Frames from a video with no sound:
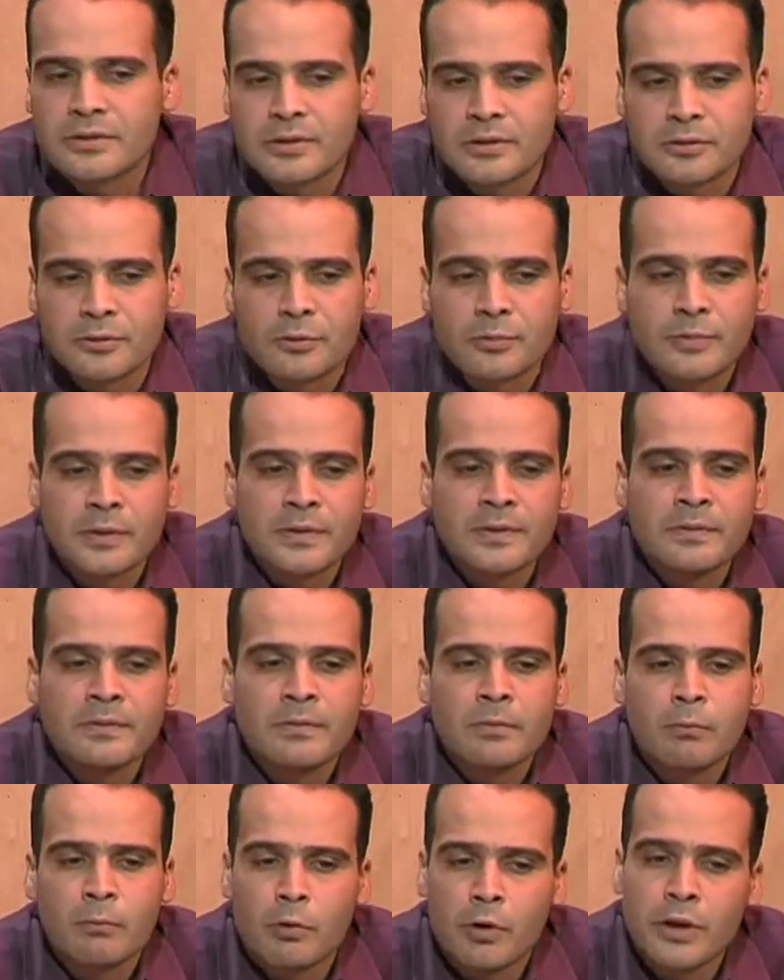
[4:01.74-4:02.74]
in terms of
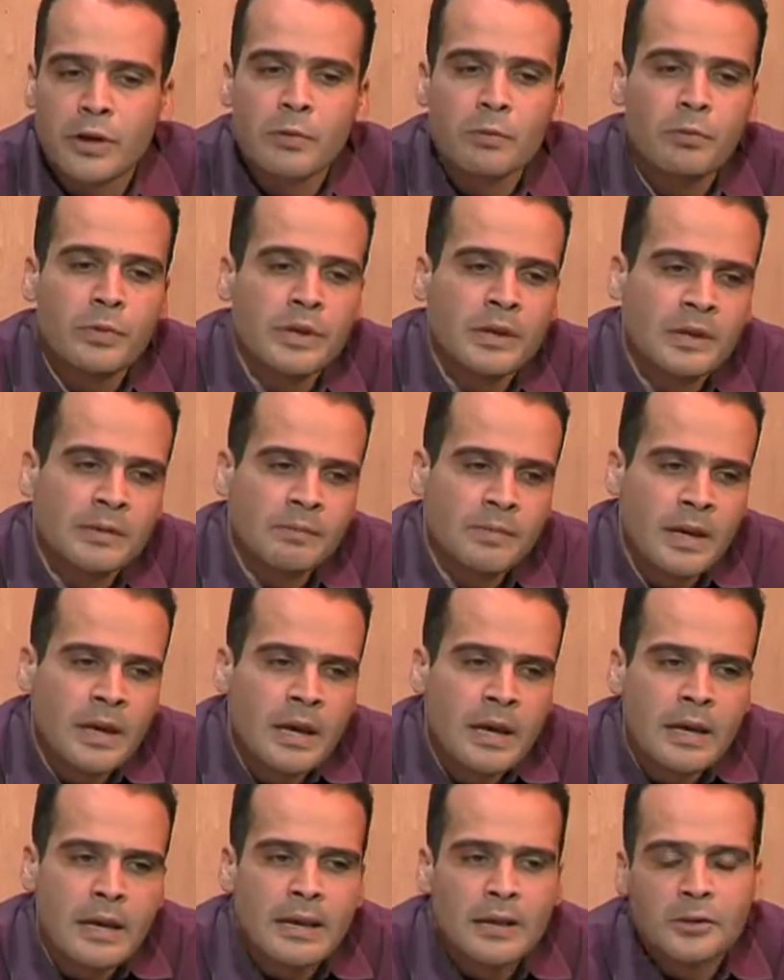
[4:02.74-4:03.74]
working with them,
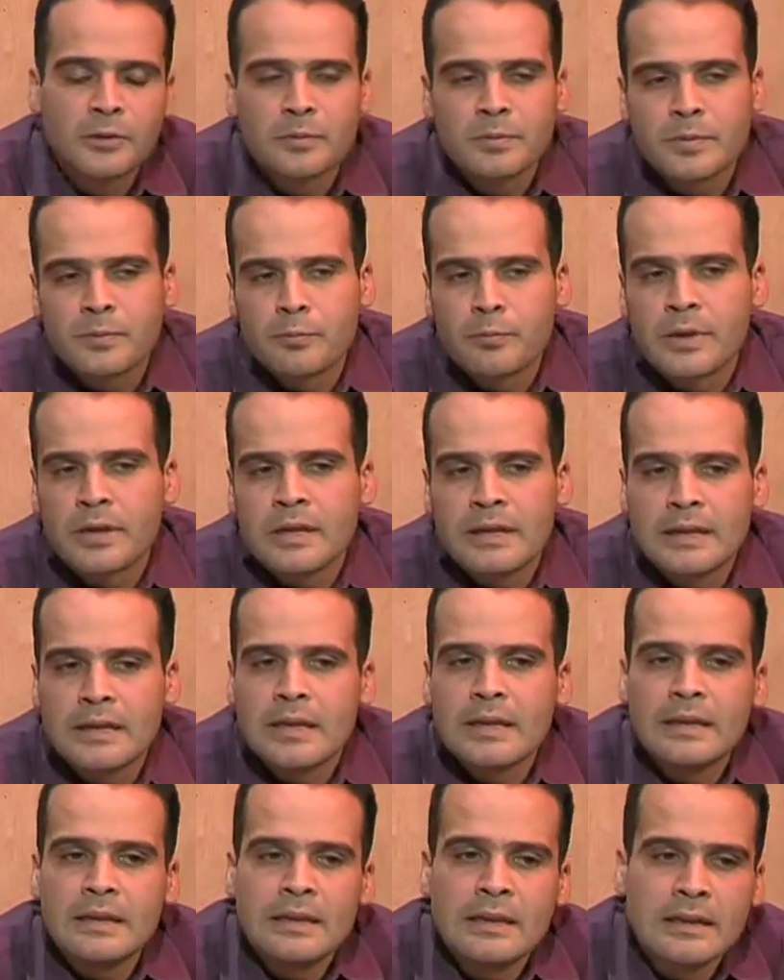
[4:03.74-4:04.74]
in terms of bringing the
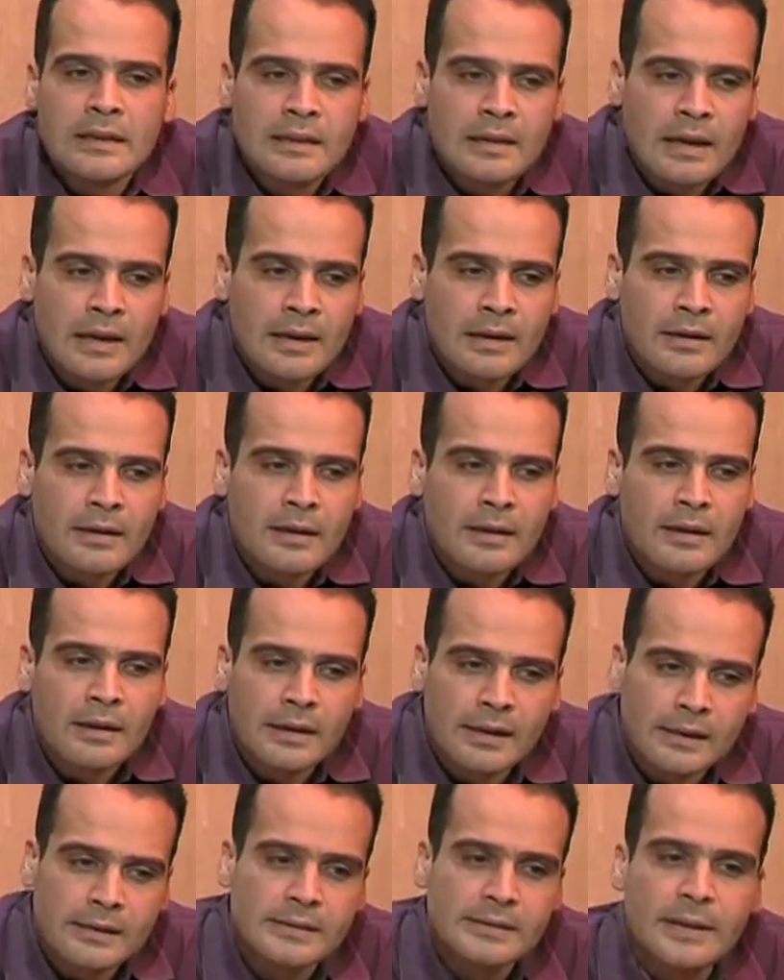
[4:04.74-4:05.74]
idea that
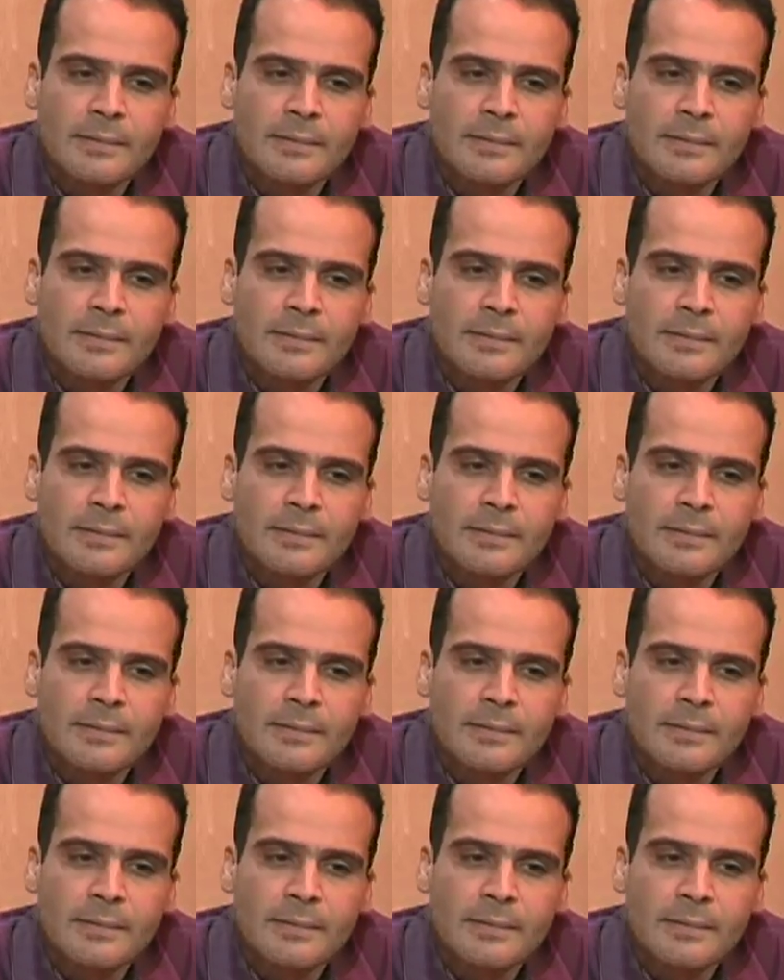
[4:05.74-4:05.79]
us,